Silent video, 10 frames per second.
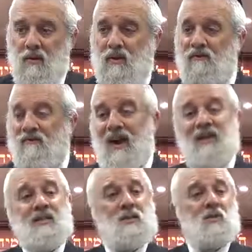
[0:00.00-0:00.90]
the
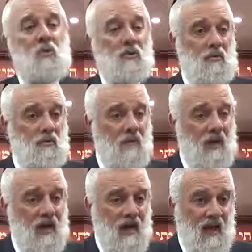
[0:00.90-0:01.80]
divine soul
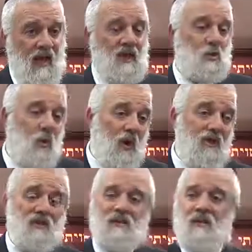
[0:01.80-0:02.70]
as
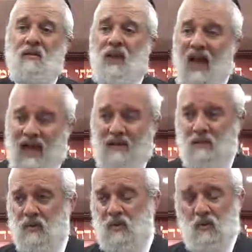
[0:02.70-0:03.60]
well as the
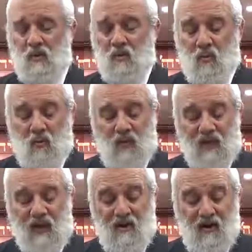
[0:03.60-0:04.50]
animal soul,
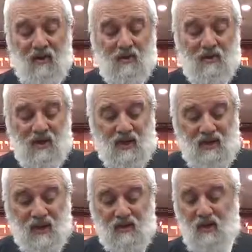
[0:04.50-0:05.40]
where they are able to
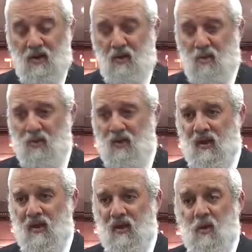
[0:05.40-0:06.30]
connect with
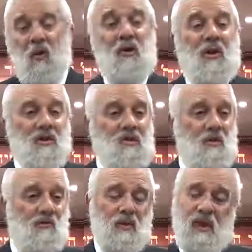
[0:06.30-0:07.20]
the Or Ein
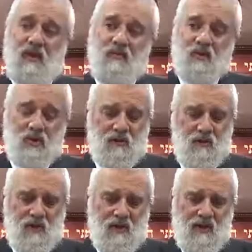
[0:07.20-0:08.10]
Sof, with the light of Hashem.
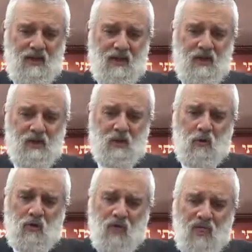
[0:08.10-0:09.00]

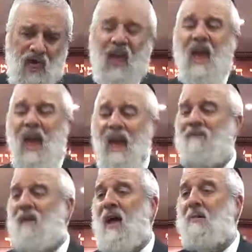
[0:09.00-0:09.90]
So they
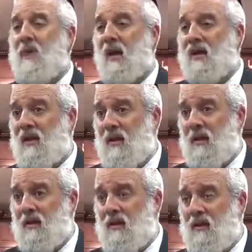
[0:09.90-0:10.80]
have that
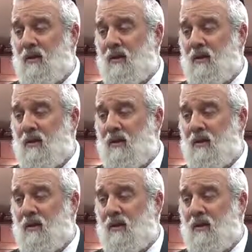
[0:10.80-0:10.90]
ability.